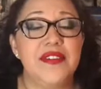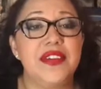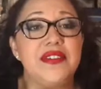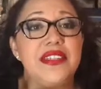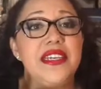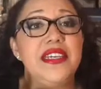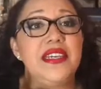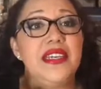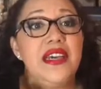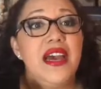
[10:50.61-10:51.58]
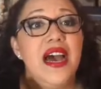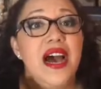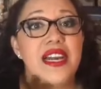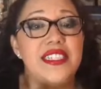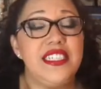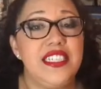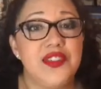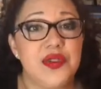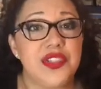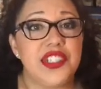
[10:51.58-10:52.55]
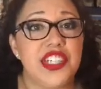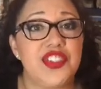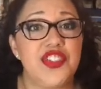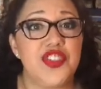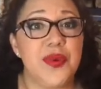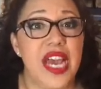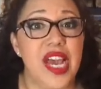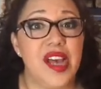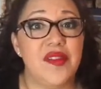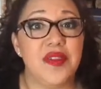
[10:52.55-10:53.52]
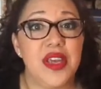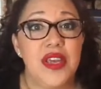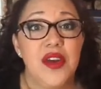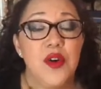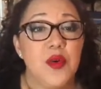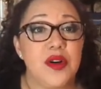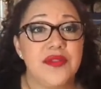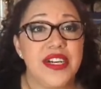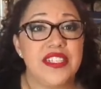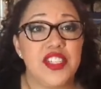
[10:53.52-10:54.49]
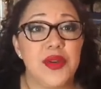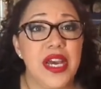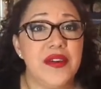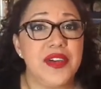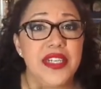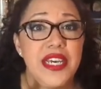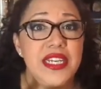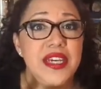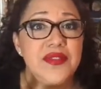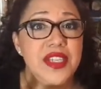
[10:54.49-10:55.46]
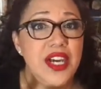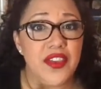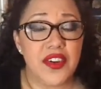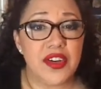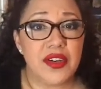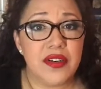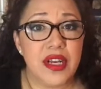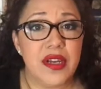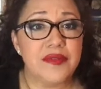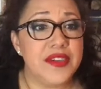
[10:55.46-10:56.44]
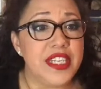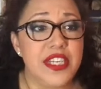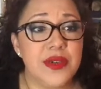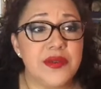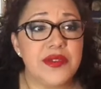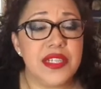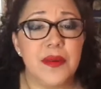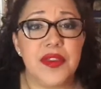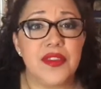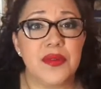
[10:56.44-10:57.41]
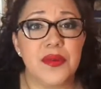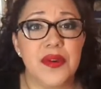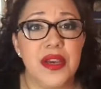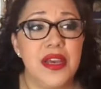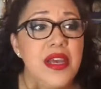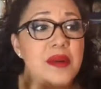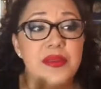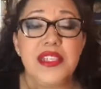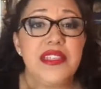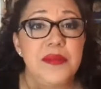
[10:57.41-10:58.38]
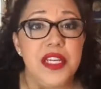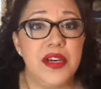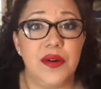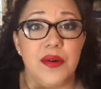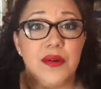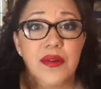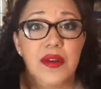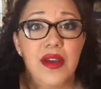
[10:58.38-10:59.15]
If there's any ideas or suggestions you have or advice that you have on any of the other videos coming through, please let me know.